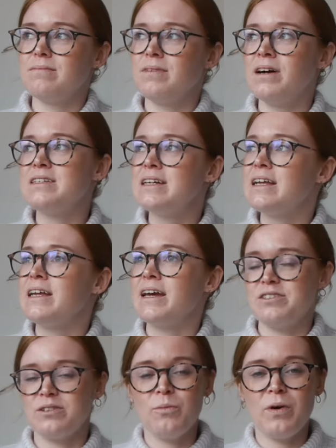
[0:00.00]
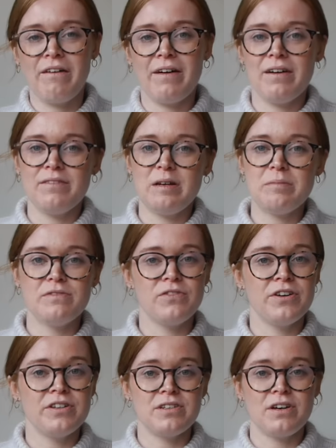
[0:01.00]
ideally get some wear out of it before
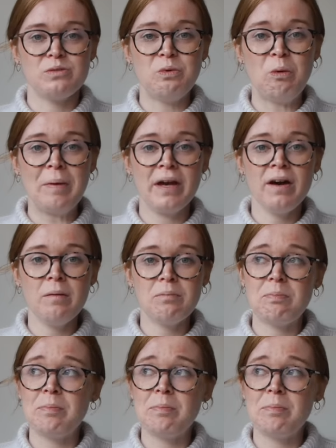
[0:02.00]
it starts warming up,